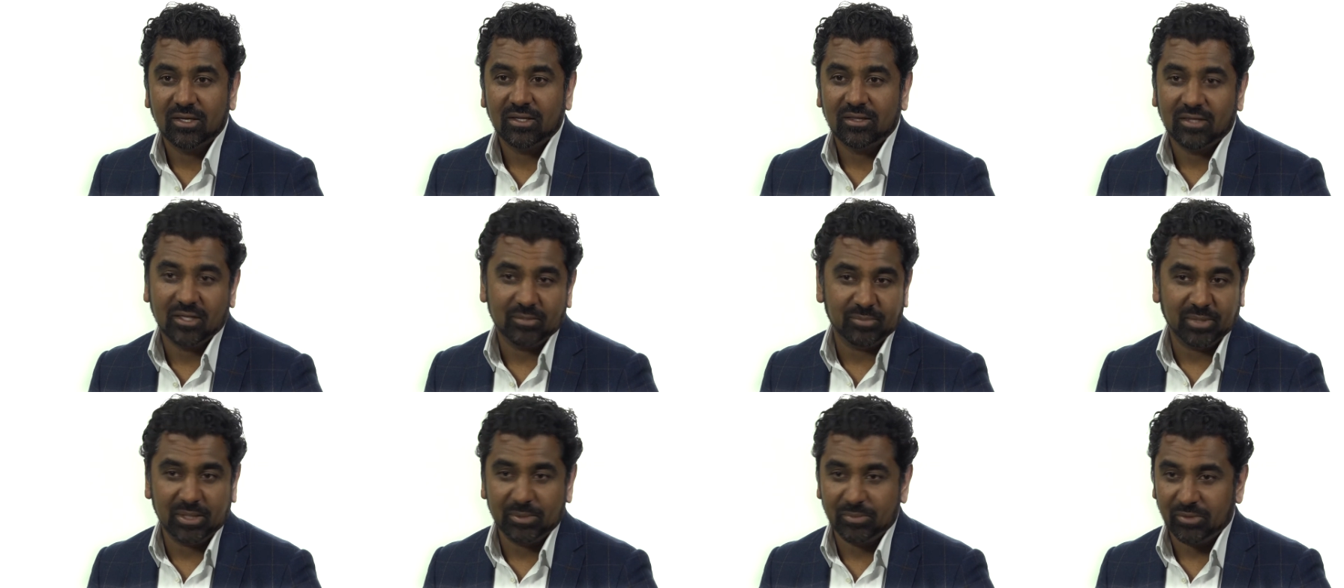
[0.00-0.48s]

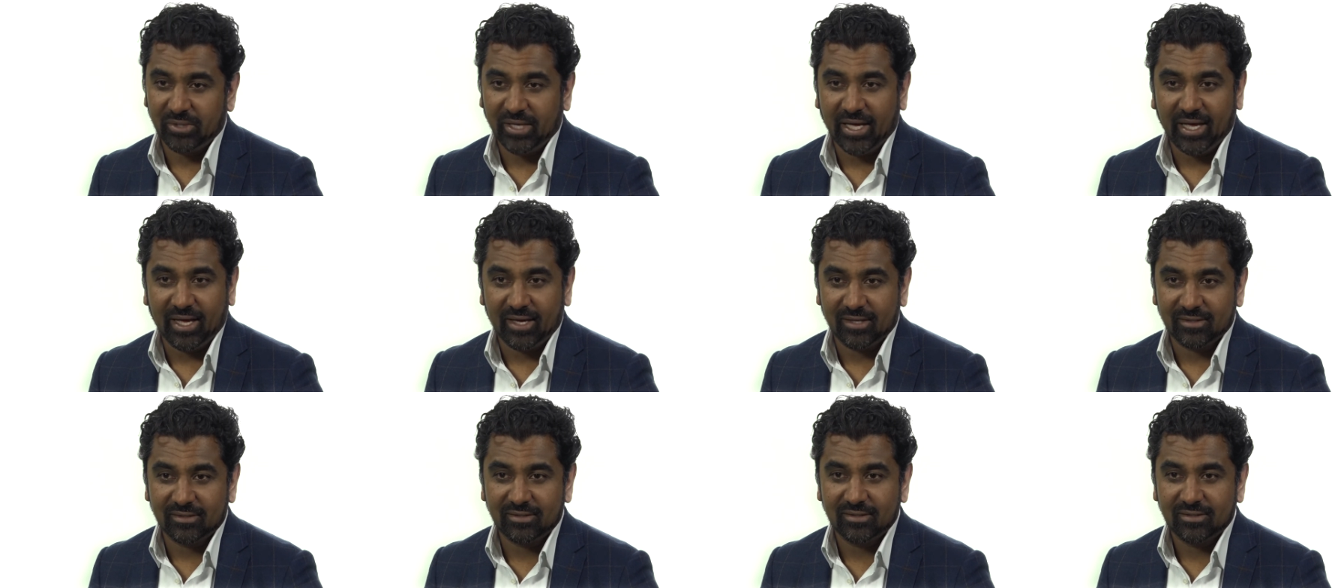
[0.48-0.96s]
that people
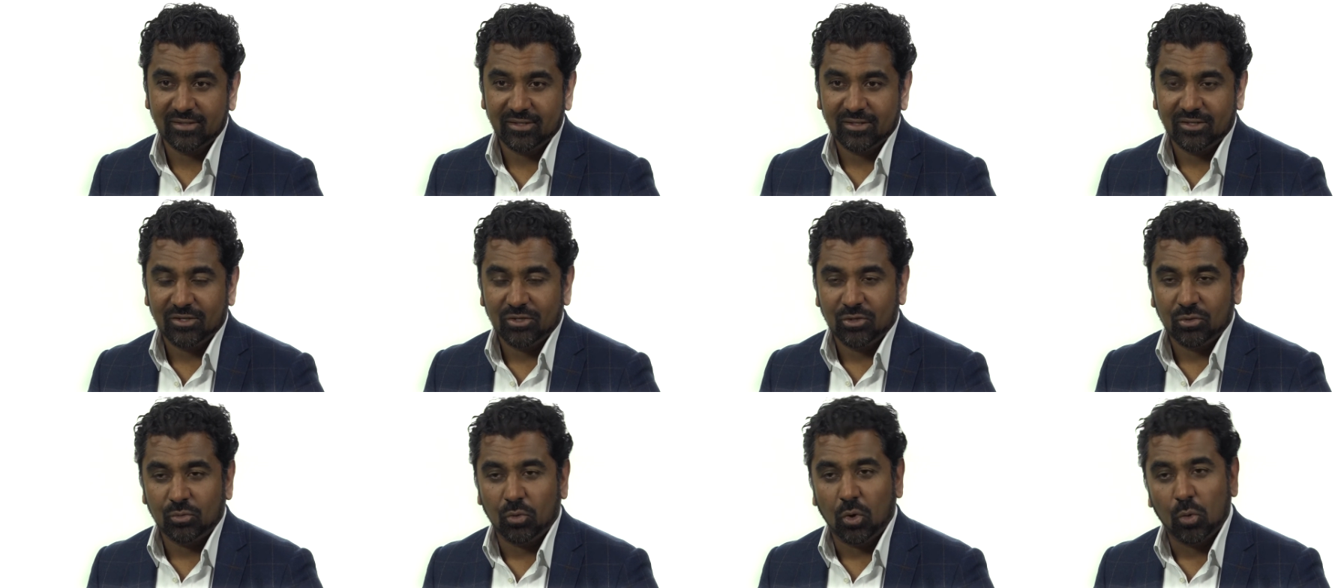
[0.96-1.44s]
had.
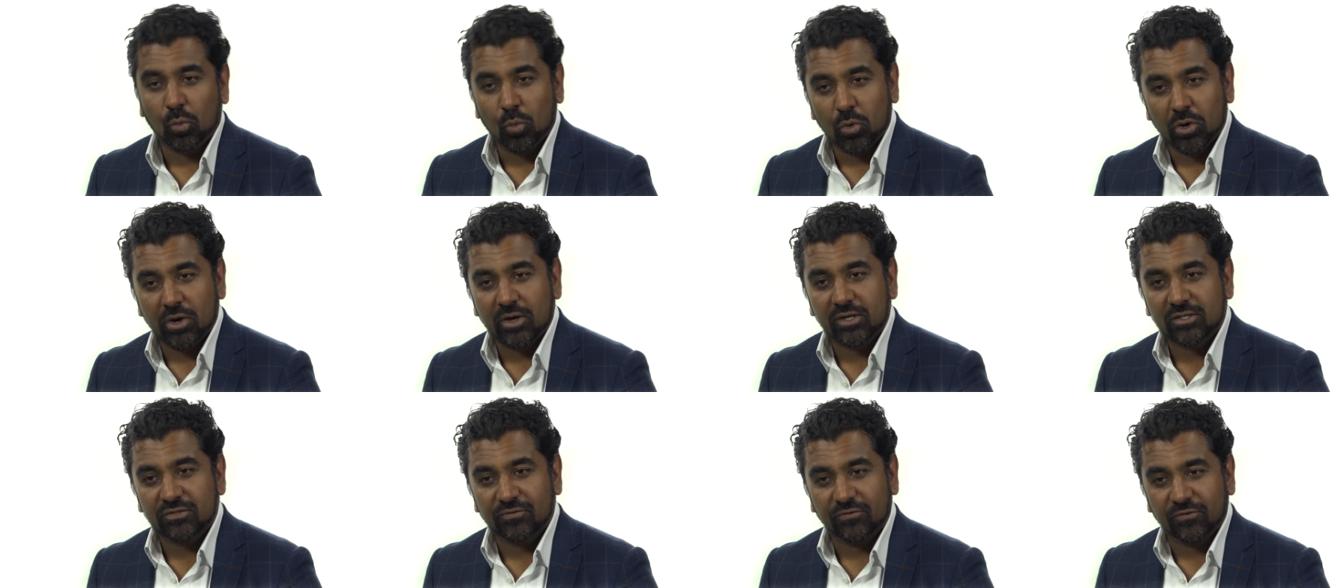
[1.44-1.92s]
What
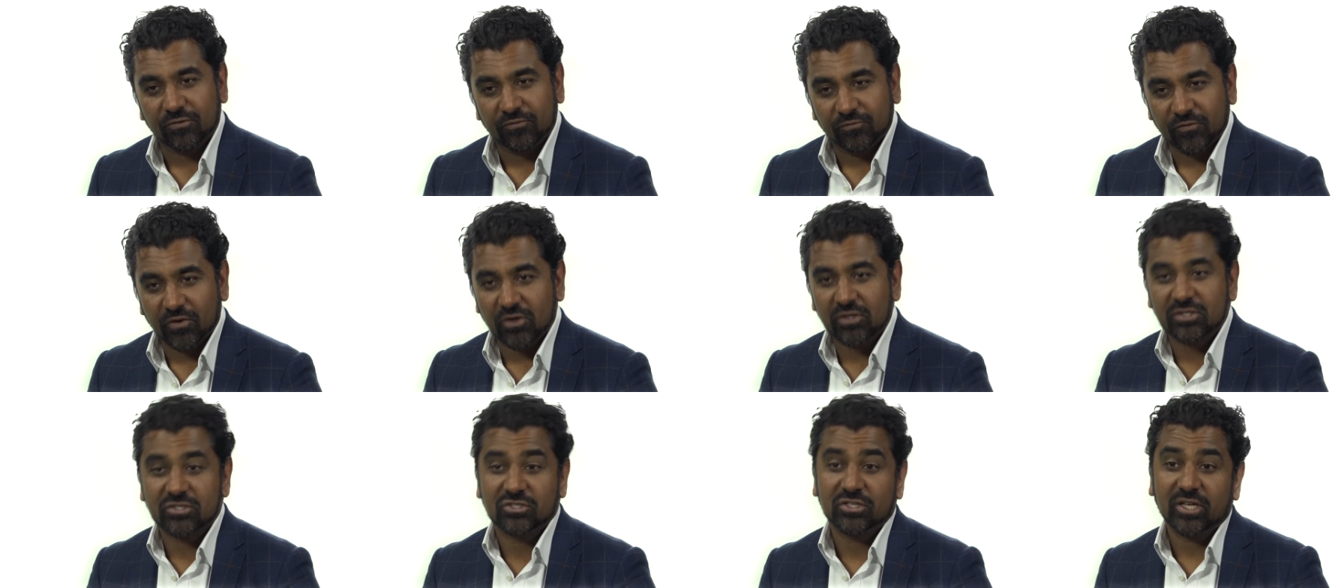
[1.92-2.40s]
worked for
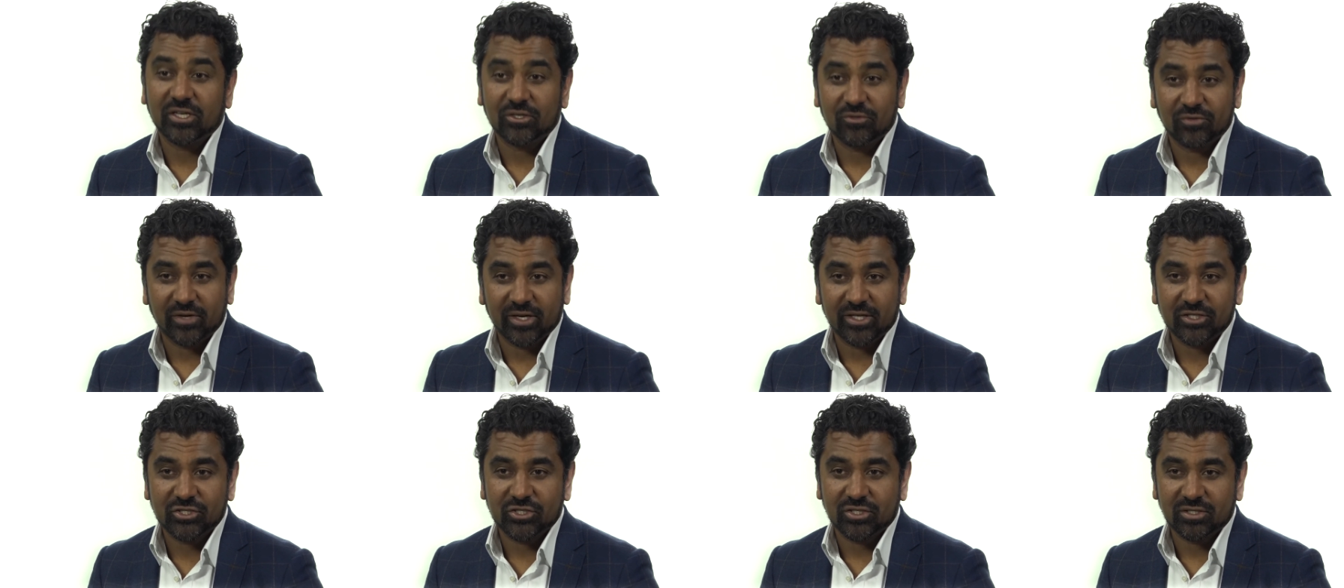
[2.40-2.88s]
first
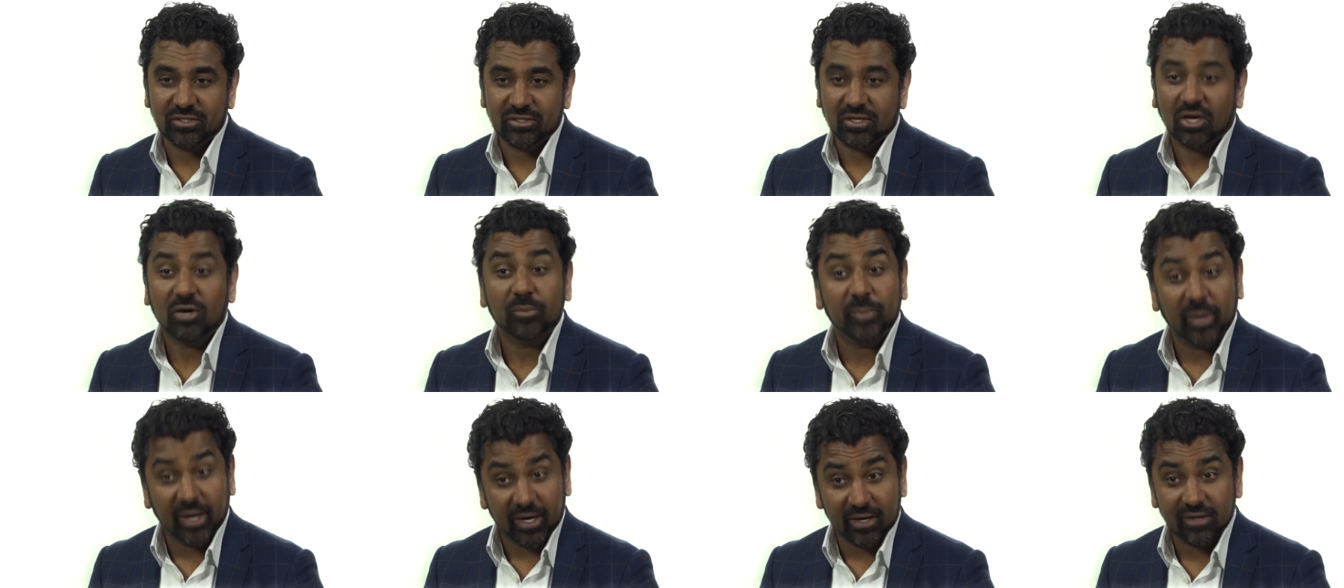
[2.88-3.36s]
generations,
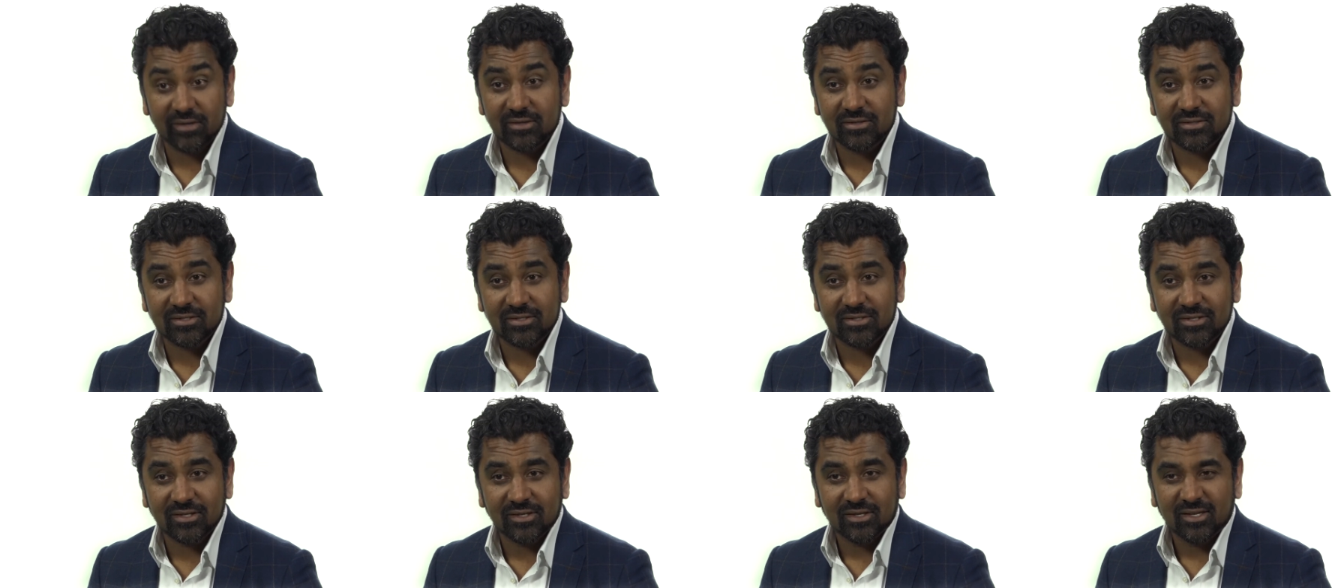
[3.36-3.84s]
our
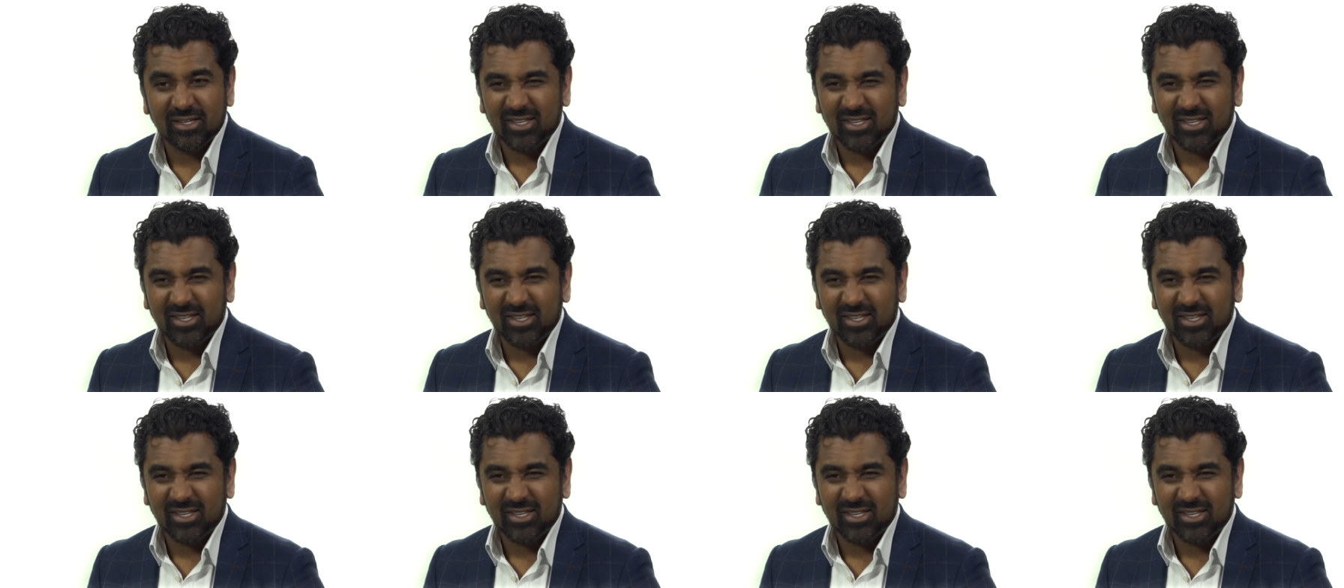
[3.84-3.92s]
parents,